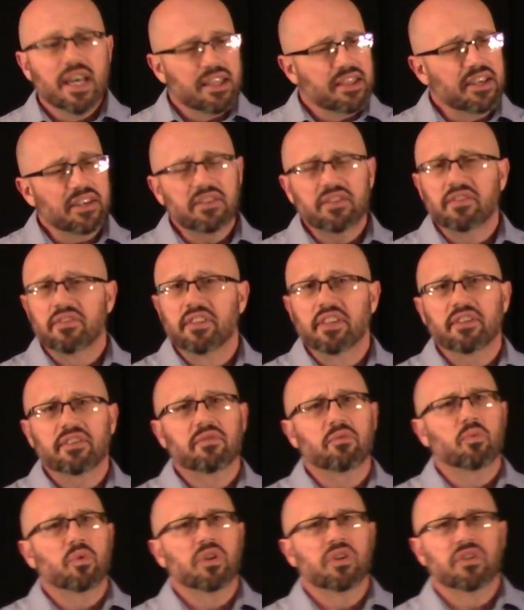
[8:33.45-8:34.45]
This
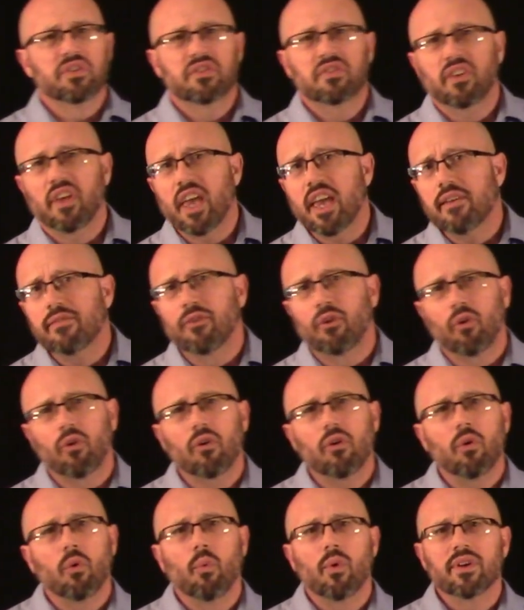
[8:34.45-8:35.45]
slave
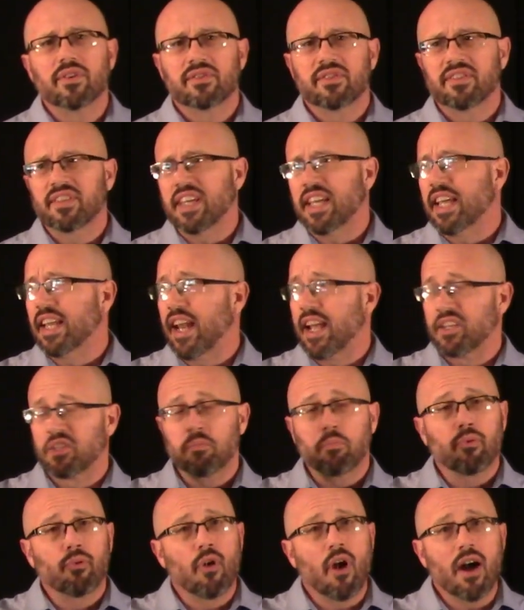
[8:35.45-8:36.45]
girl was seen as
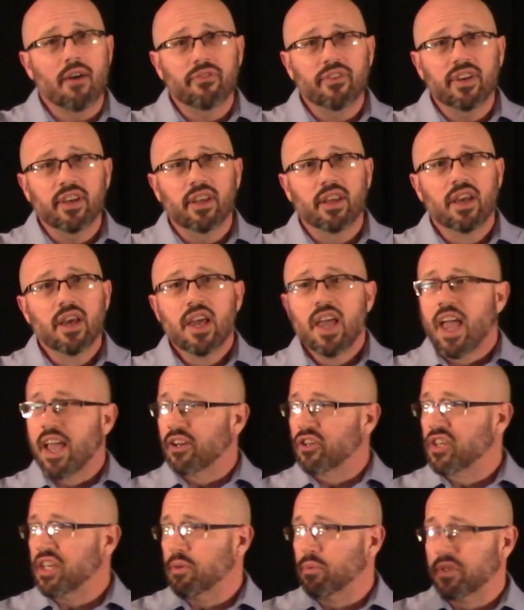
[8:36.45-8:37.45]
profit and
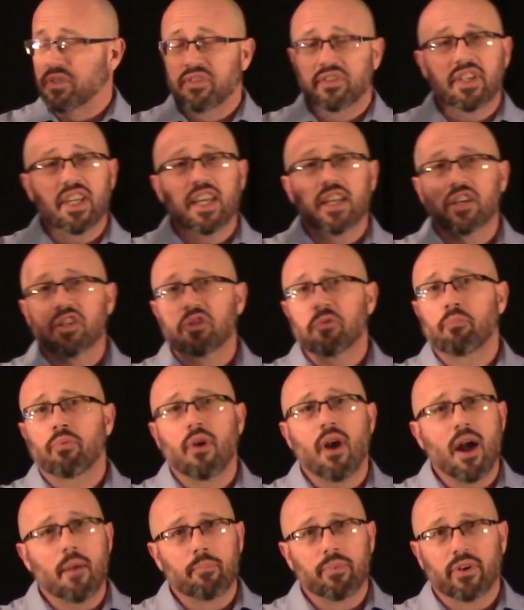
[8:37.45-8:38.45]
she was seen as
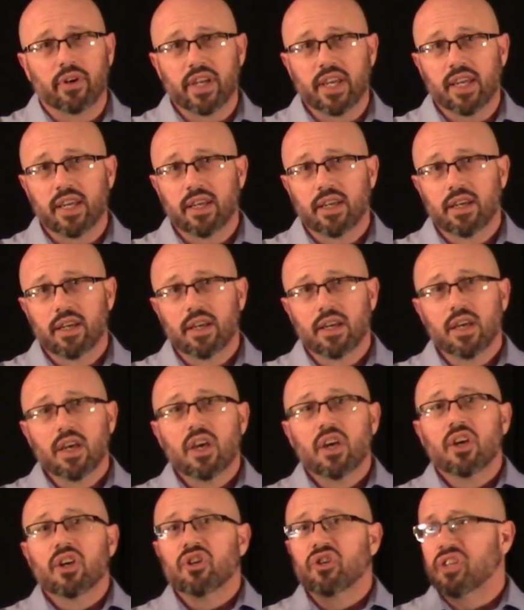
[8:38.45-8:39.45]
property.
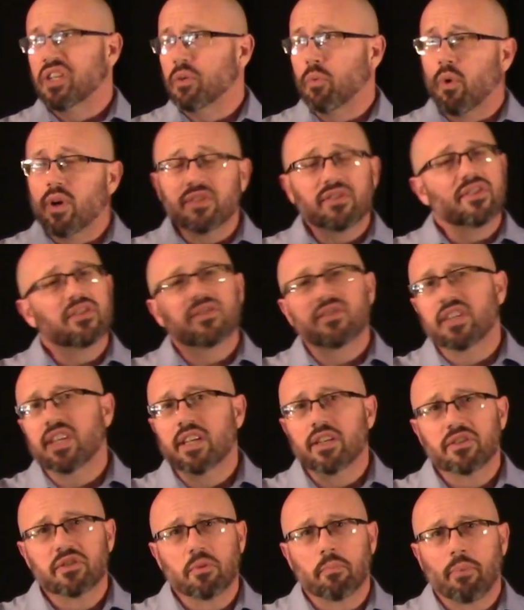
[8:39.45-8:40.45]
She wasn't
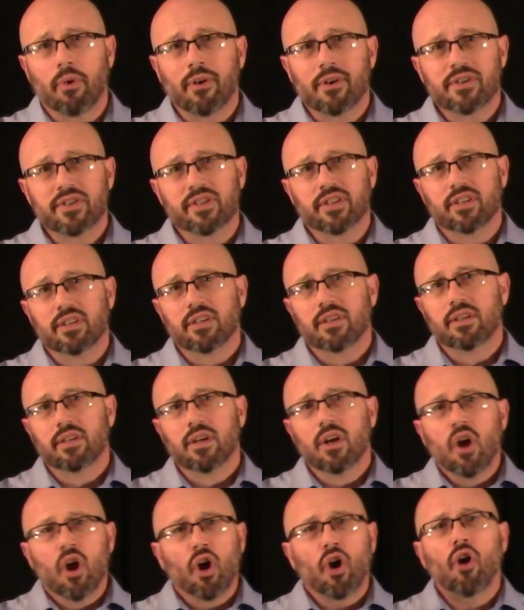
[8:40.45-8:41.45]
seen as a person.
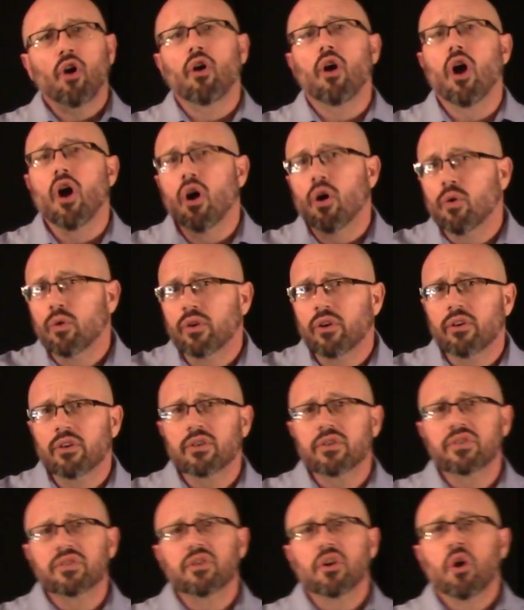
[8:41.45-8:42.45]
Her
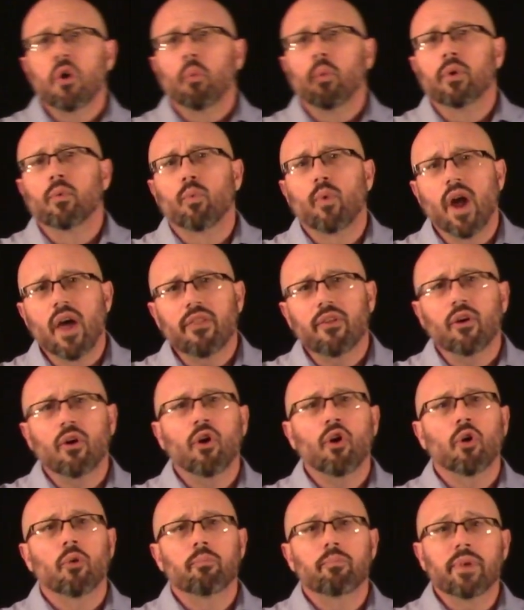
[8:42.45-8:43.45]
owners would rather
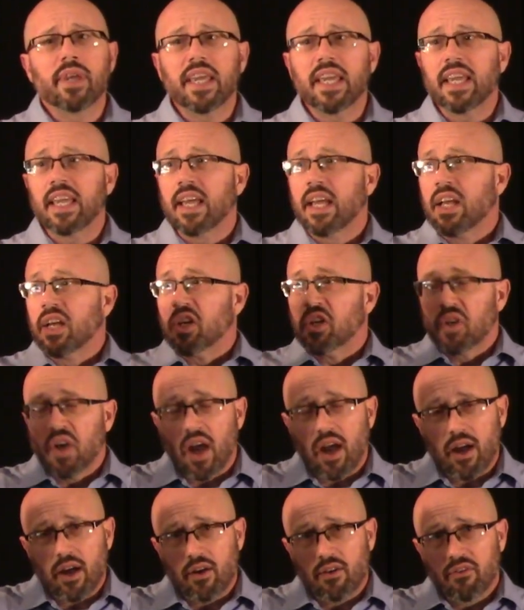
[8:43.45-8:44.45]
her be
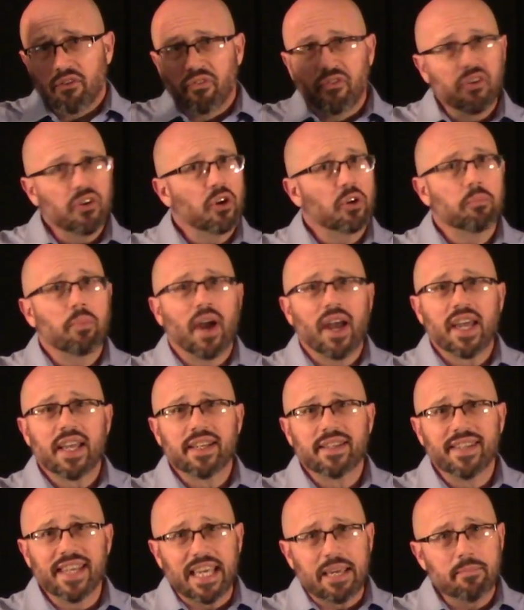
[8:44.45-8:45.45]
filled by a
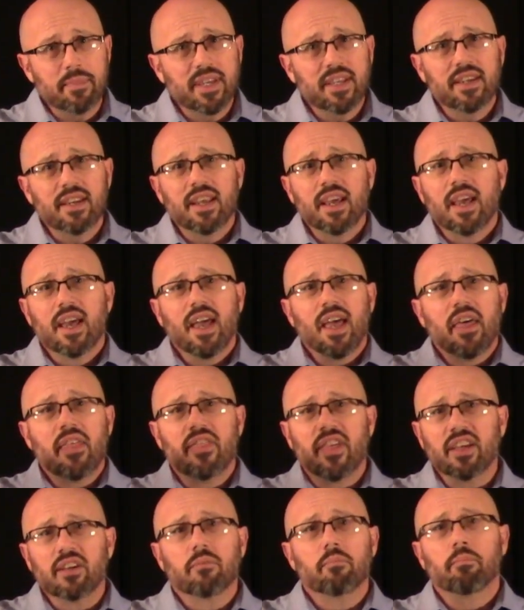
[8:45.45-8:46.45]
demon
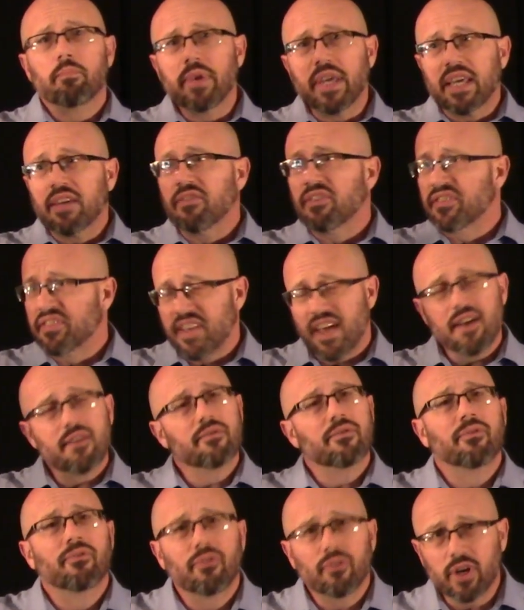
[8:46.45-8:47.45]
than be
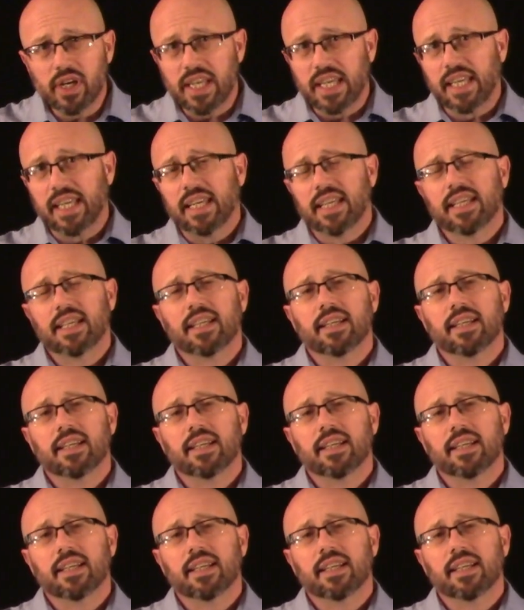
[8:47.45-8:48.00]
set free.